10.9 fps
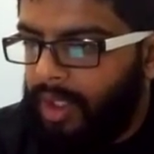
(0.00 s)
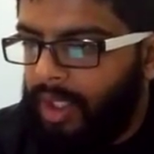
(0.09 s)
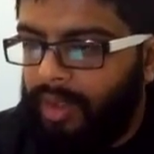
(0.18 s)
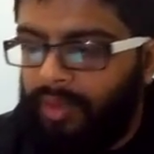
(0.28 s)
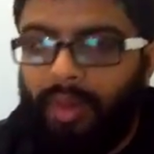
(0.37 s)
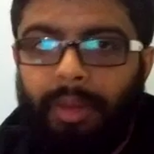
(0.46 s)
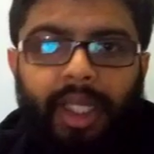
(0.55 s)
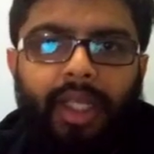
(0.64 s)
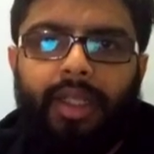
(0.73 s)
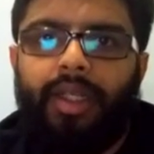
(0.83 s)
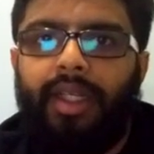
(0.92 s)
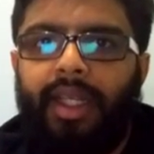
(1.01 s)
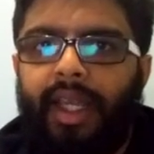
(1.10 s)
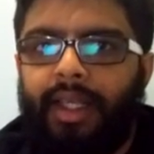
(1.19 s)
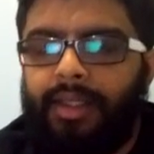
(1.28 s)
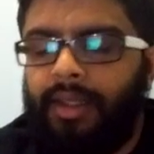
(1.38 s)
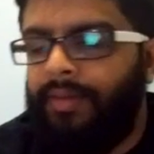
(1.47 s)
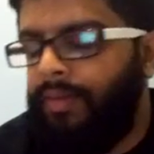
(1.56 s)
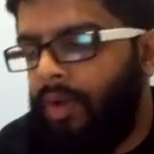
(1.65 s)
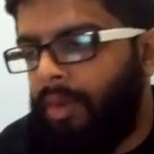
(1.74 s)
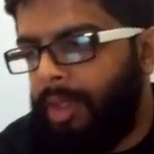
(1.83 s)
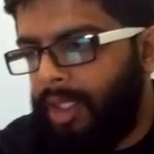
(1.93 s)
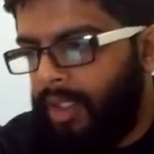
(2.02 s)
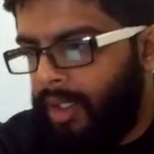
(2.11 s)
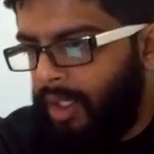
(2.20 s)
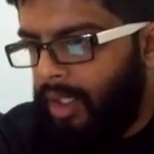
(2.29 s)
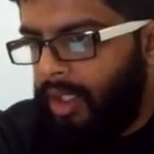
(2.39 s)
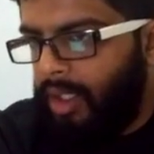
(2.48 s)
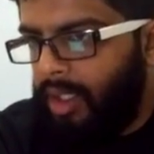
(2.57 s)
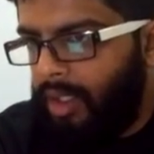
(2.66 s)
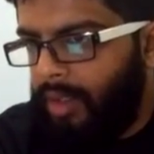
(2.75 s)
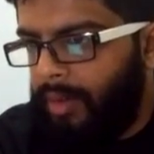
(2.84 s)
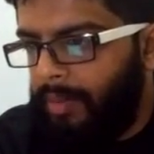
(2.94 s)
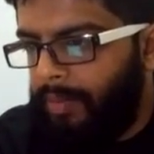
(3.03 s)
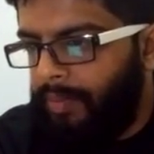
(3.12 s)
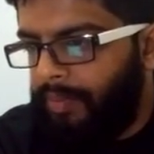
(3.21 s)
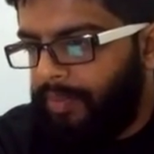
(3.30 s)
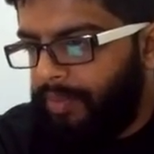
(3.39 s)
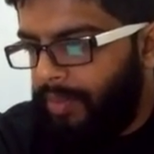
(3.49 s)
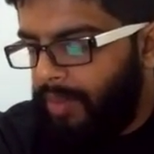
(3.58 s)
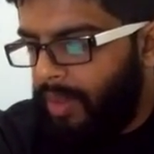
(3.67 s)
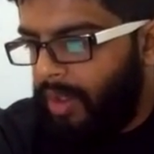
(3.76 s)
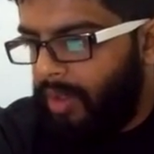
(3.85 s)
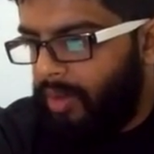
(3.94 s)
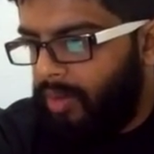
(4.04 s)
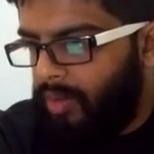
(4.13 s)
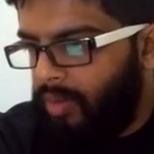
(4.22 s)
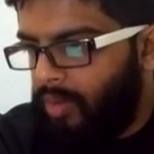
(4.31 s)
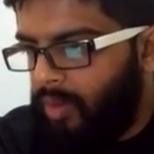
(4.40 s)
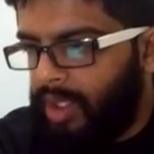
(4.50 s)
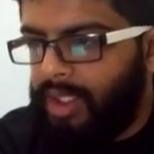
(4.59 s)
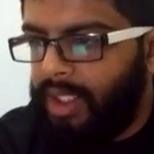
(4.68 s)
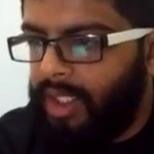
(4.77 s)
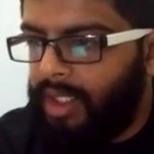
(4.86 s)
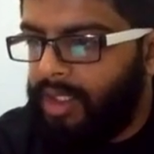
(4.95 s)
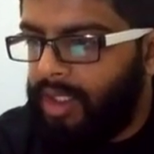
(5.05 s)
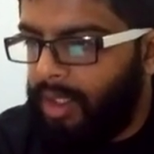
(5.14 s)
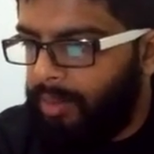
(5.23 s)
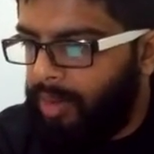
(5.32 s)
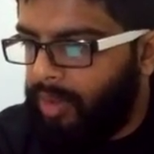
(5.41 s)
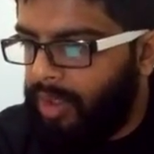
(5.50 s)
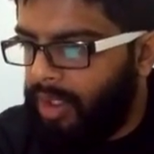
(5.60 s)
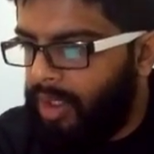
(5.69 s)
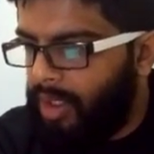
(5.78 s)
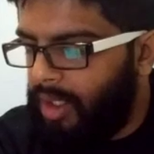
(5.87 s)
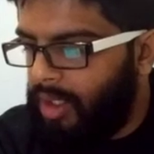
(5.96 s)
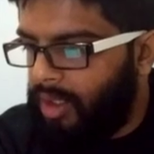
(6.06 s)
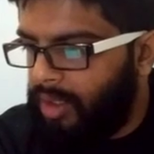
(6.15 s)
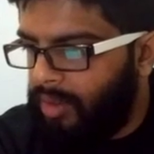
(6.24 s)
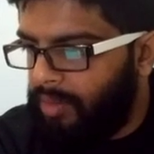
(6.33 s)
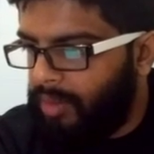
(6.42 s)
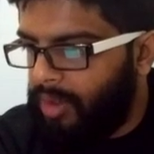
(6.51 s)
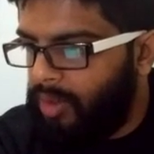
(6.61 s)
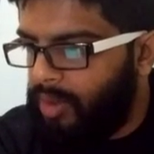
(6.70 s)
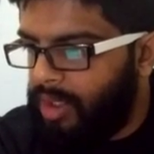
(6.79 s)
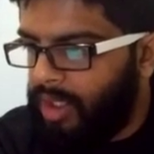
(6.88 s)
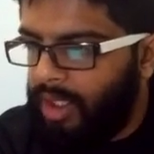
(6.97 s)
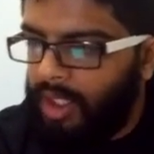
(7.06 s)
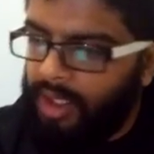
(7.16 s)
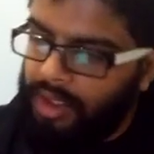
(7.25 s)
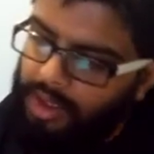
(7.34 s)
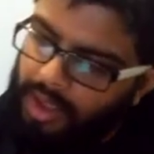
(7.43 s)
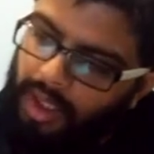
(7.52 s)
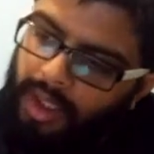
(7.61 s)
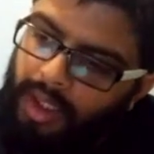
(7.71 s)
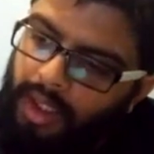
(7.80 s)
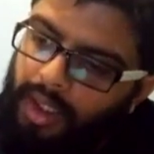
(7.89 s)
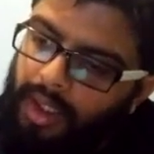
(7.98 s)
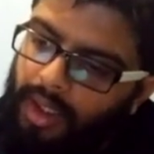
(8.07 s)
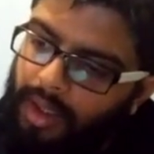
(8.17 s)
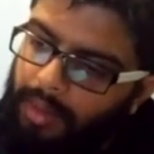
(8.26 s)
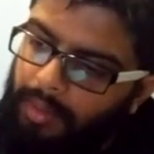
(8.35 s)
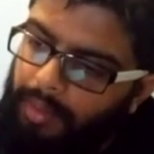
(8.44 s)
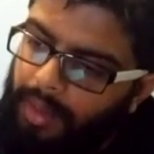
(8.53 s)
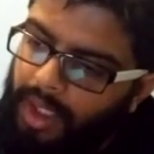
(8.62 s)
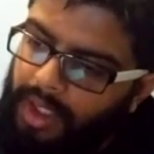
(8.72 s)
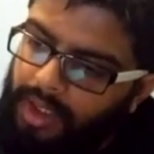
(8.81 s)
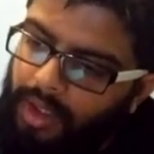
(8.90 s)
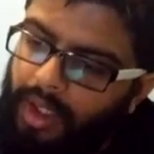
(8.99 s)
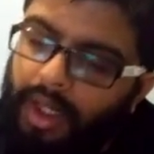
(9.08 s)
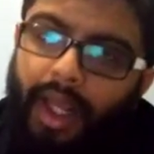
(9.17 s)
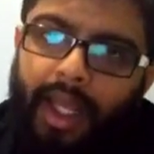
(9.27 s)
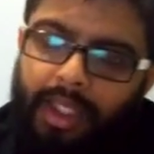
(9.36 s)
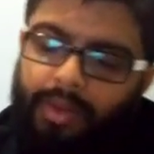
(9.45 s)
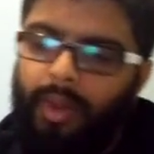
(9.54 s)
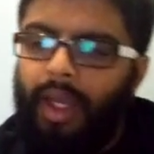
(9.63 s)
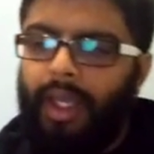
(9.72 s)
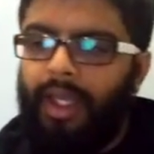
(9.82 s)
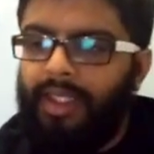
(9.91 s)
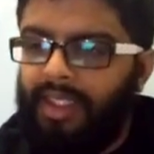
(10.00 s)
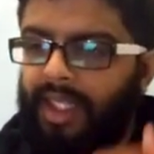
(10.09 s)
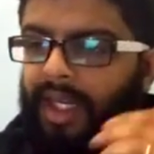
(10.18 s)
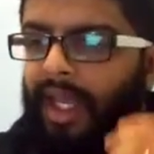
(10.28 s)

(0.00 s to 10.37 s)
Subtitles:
it will be in the DXF format. Um, Once it is imported, you will see that it's placed on an X, Y, and Z